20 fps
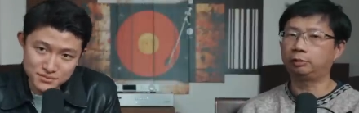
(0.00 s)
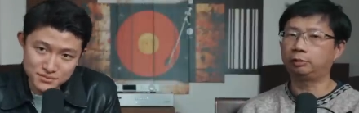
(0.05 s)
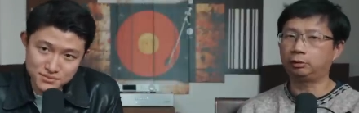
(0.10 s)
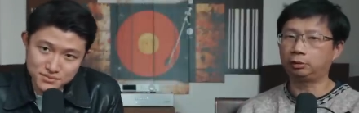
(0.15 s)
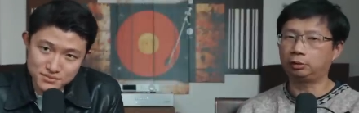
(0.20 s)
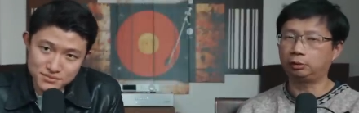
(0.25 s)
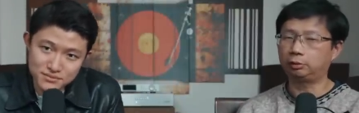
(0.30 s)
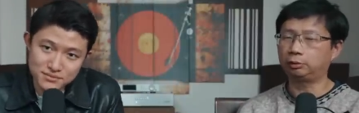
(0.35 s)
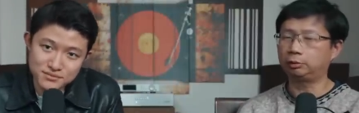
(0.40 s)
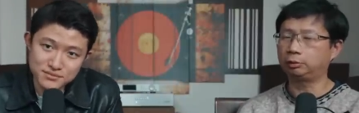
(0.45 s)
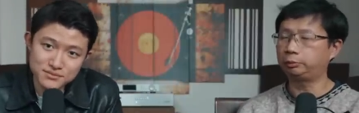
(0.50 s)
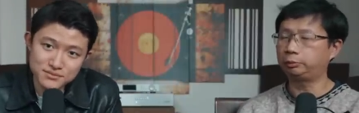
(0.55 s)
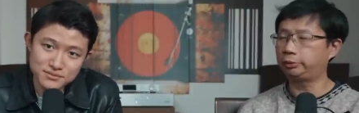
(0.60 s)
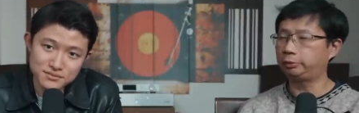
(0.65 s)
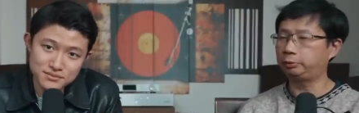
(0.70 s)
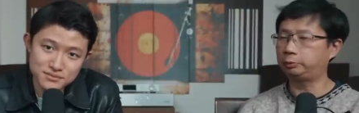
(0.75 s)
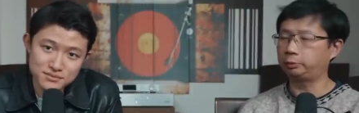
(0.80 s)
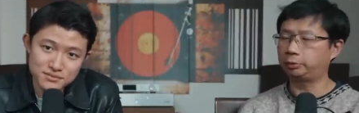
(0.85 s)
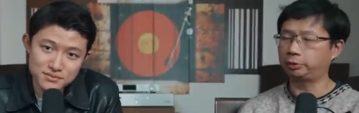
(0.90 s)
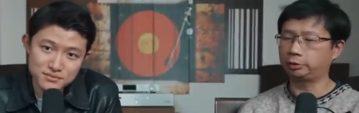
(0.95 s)
Speaker 1: Now, although
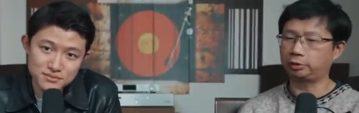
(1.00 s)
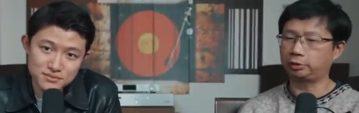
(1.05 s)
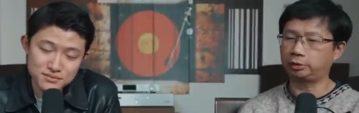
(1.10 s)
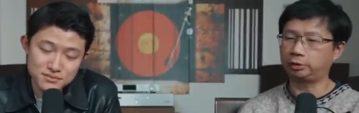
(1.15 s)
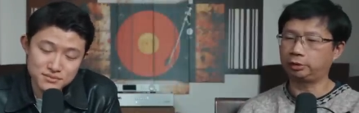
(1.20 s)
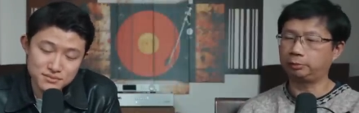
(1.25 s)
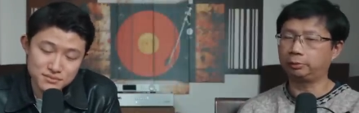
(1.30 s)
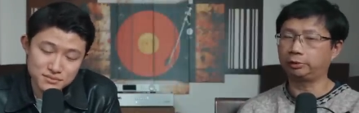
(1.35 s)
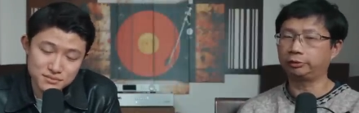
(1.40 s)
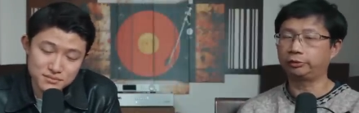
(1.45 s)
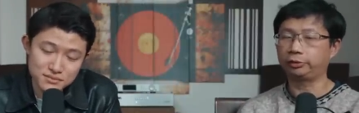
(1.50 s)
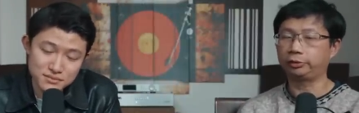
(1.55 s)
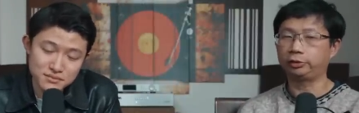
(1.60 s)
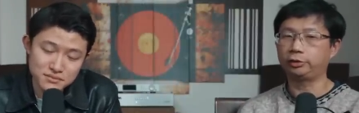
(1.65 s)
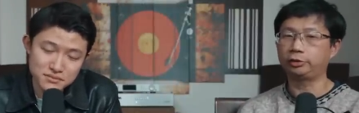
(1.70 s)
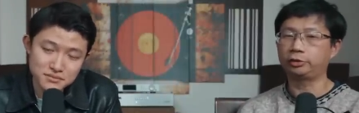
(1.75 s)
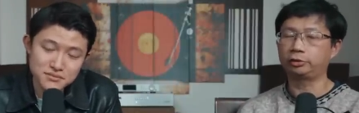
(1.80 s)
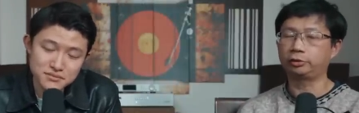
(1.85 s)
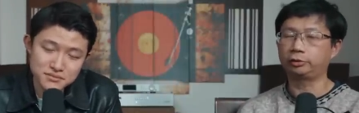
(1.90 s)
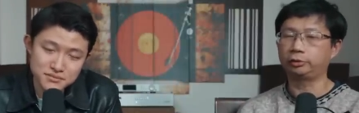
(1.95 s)
we were talking about
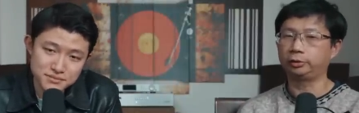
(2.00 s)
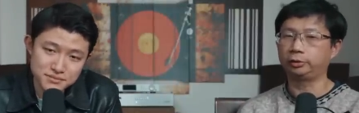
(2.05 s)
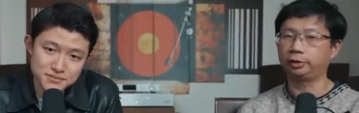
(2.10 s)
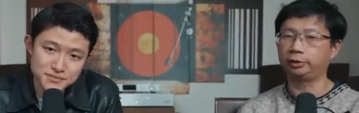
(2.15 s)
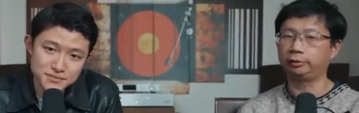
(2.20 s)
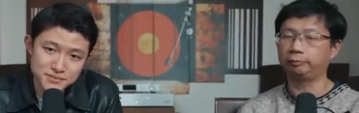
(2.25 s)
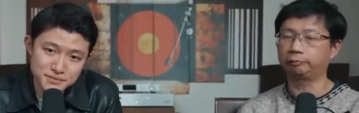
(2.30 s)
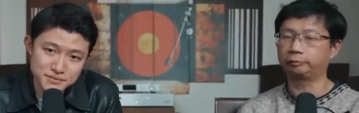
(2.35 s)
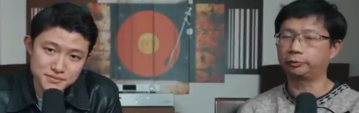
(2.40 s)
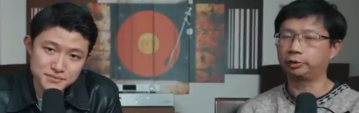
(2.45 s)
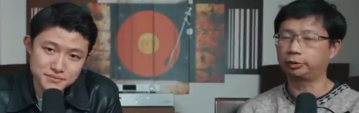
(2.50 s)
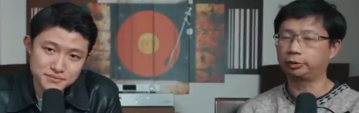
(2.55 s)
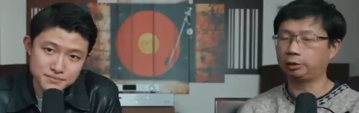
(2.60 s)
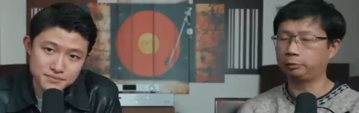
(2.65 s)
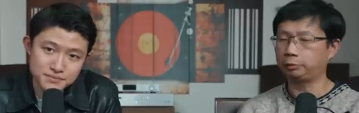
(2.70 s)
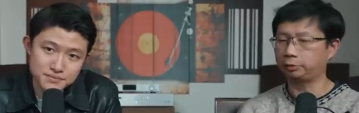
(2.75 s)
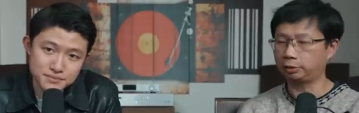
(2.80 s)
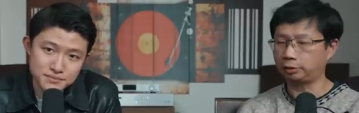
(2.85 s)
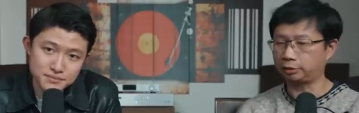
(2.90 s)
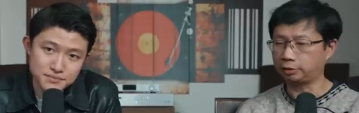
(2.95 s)
synergy tonight,
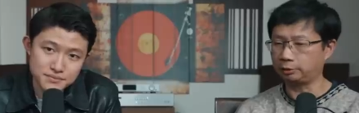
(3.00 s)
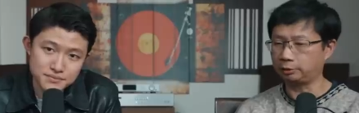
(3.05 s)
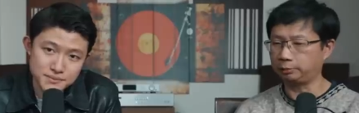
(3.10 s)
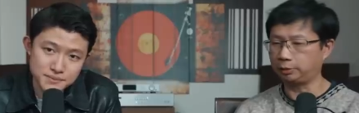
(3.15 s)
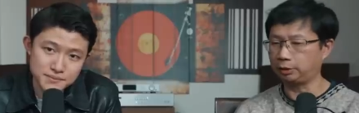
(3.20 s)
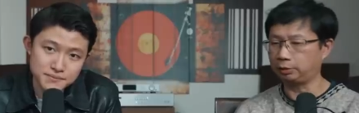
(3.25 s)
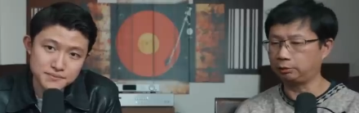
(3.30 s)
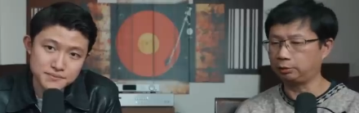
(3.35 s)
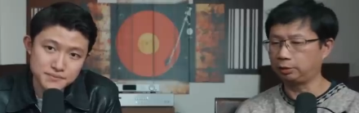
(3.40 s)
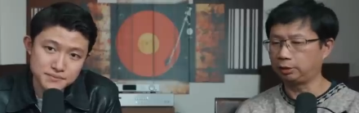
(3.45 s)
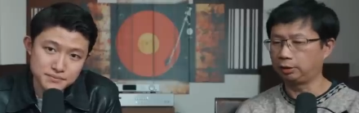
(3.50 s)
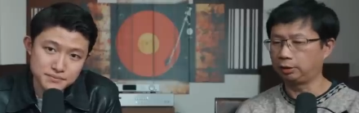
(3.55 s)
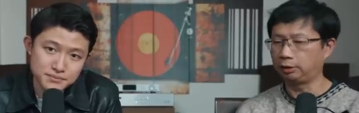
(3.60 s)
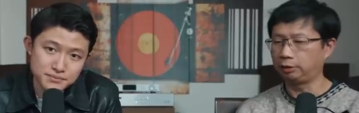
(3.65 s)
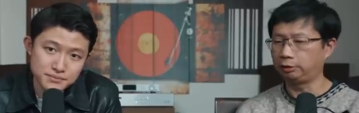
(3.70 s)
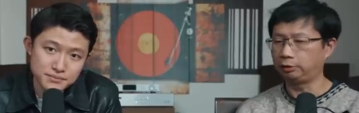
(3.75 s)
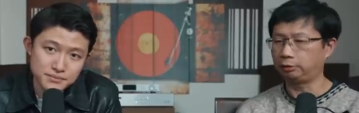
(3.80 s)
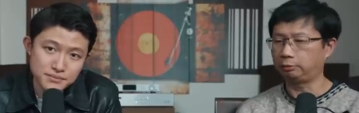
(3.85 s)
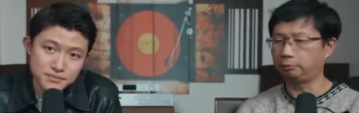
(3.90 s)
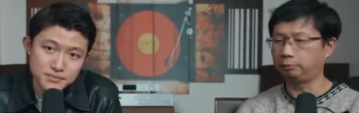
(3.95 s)
okay, we talk about,
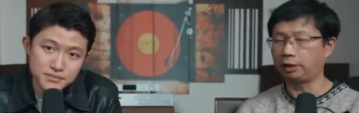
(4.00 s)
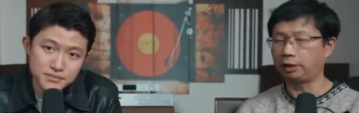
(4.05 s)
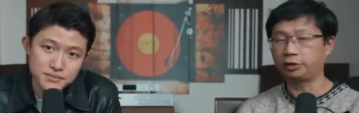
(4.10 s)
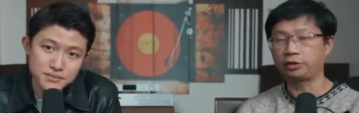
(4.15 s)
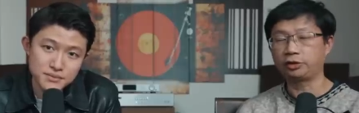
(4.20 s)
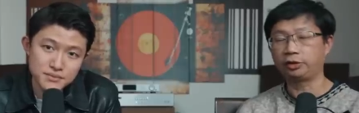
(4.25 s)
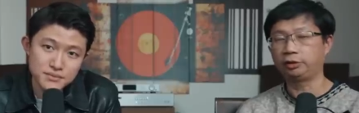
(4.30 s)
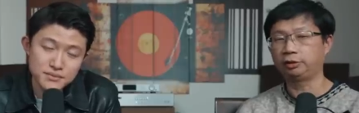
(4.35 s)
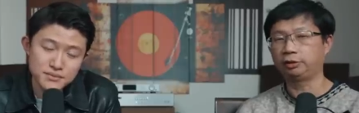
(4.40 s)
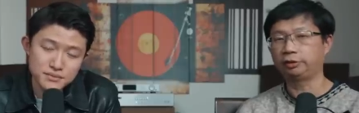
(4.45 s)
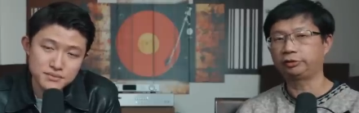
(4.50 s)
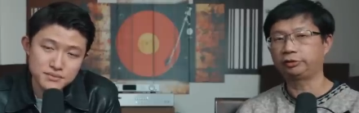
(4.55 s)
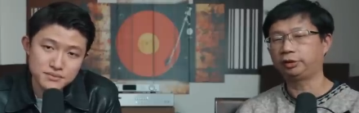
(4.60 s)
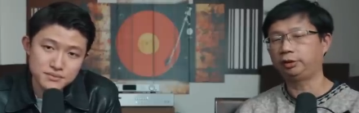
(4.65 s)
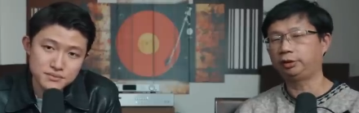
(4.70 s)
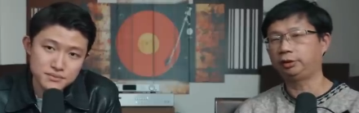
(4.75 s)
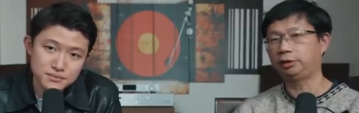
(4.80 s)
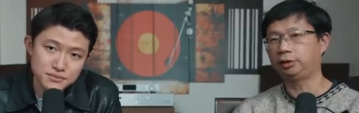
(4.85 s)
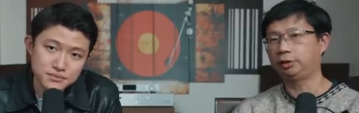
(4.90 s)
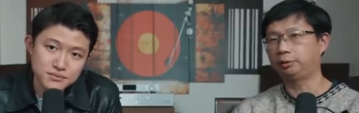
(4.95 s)
you know, matching, let's
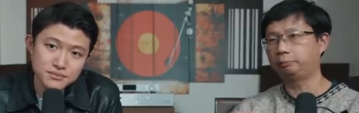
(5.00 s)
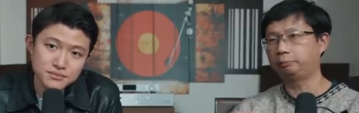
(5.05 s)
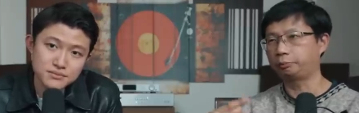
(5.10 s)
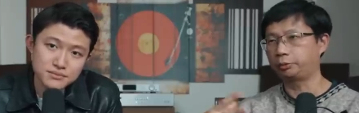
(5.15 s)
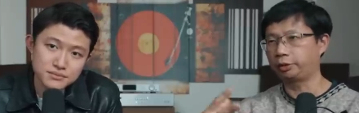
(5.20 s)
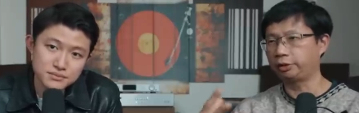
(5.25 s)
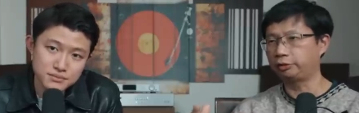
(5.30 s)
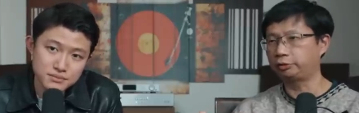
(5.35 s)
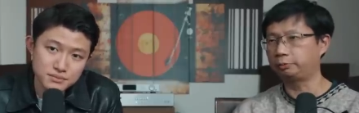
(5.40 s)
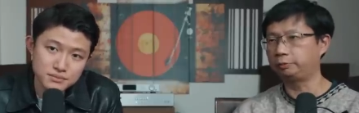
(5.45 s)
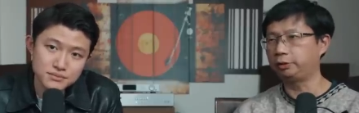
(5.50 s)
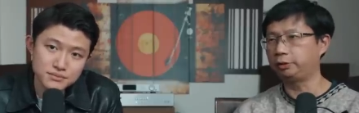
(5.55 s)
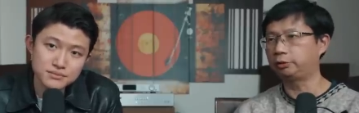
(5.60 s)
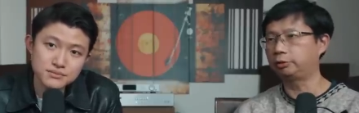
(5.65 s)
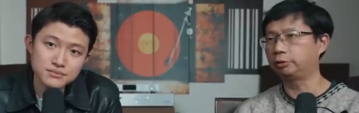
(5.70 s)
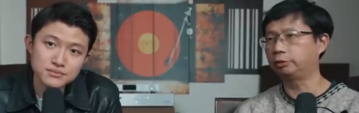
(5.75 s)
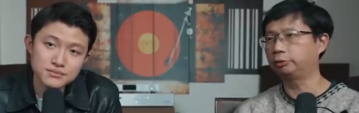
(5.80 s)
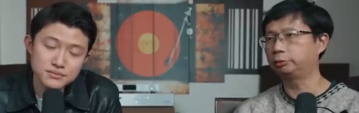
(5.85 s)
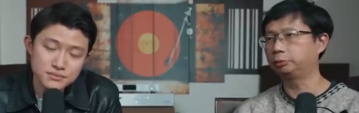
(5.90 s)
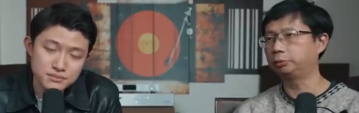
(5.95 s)
say, uh, bright
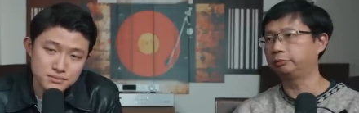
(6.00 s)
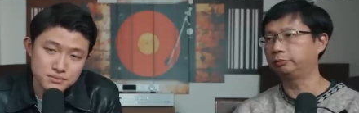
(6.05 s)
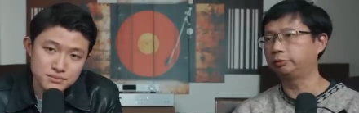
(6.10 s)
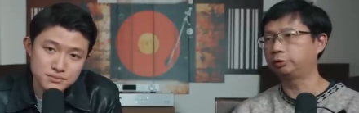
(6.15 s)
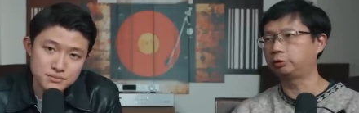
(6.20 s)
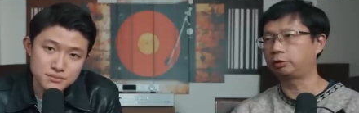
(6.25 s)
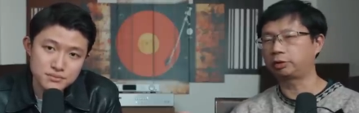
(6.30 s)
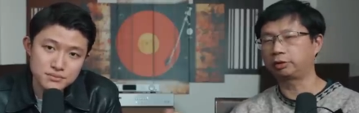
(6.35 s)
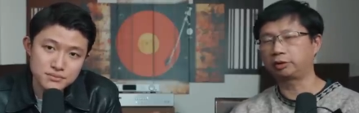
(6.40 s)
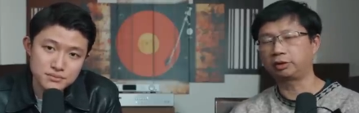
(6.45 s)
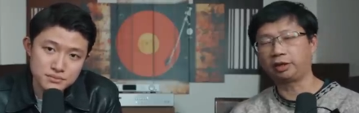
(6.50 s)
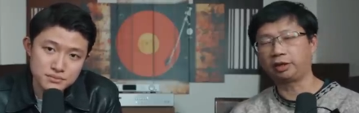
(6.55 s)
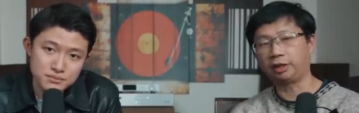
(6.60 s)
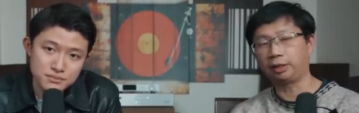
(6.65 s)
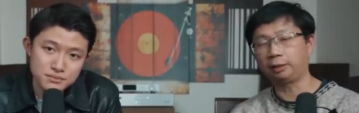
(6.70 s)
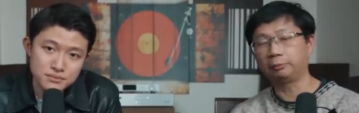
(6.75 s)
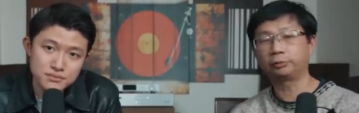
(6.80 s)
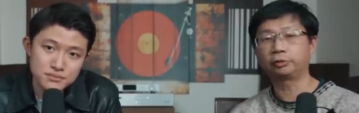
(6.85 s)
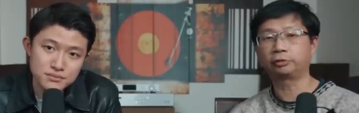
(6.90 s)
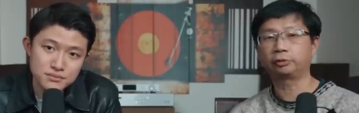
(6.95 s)
speakers with dark
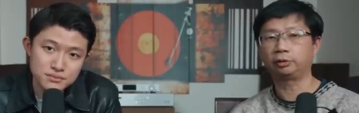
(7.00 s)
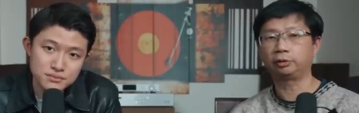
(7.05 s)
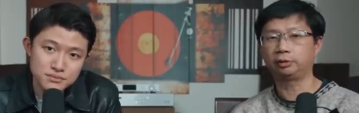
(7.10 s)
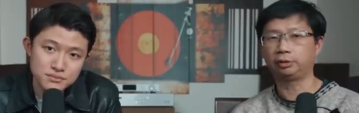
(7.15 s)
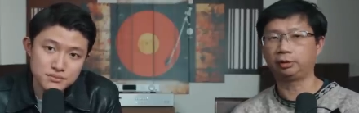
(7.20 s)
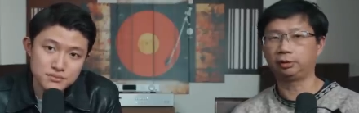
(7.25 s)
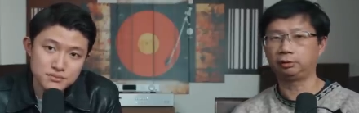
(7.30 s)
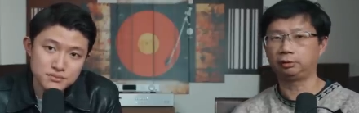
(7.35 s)
amps,